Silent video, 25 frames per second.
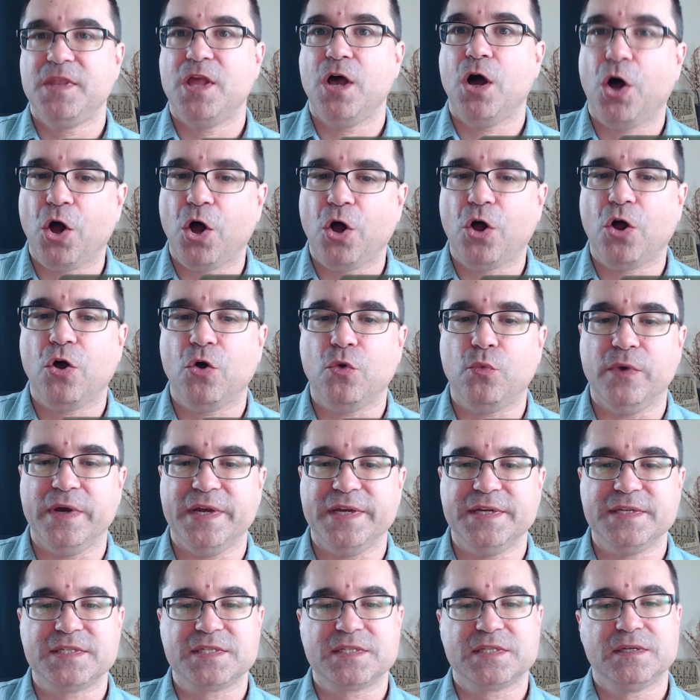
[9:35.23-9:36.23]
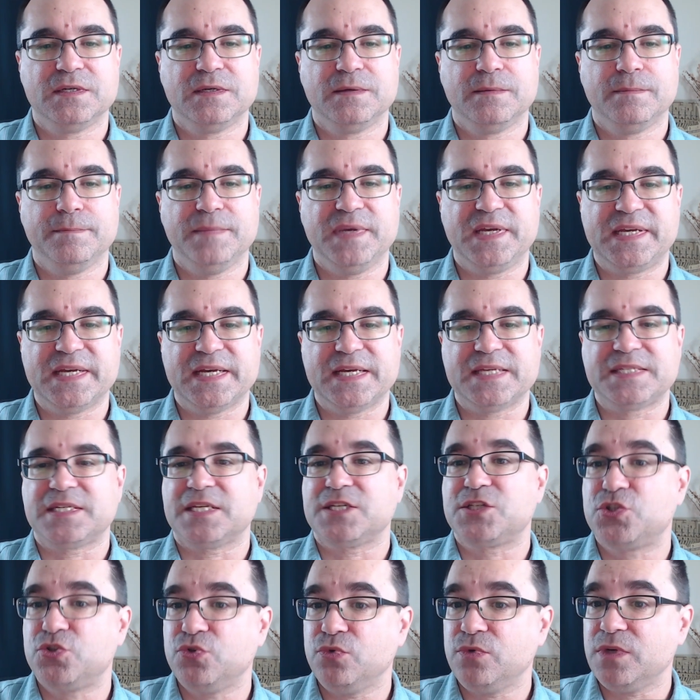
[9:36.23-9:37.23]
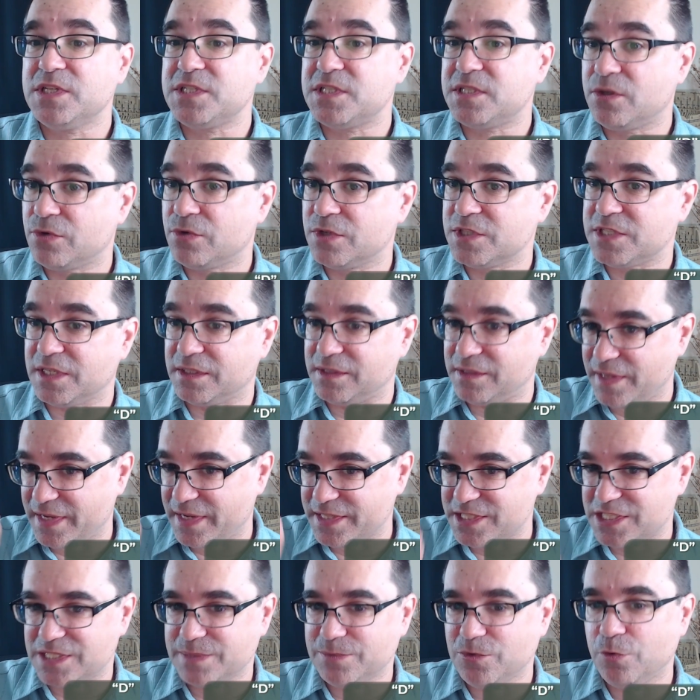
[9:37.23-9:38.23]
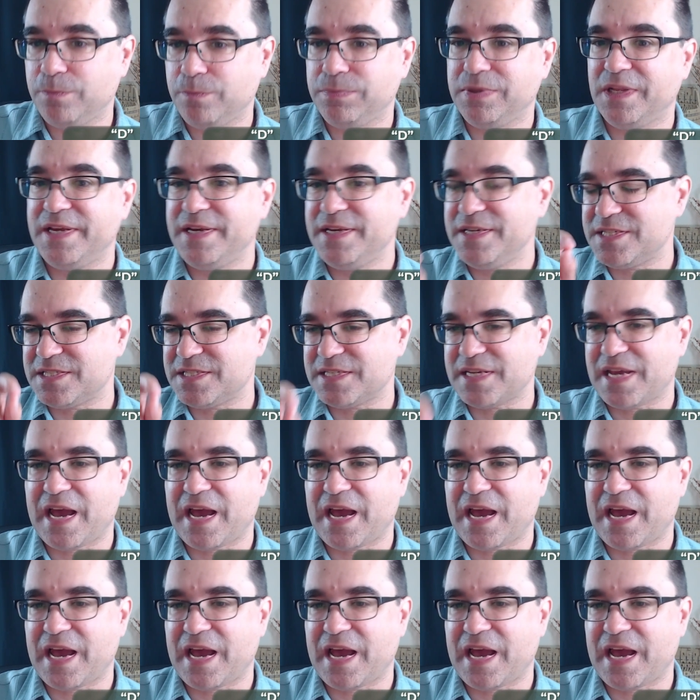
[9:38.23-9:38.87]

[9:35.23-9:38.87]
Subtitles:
always, because as soon as there is a decimal place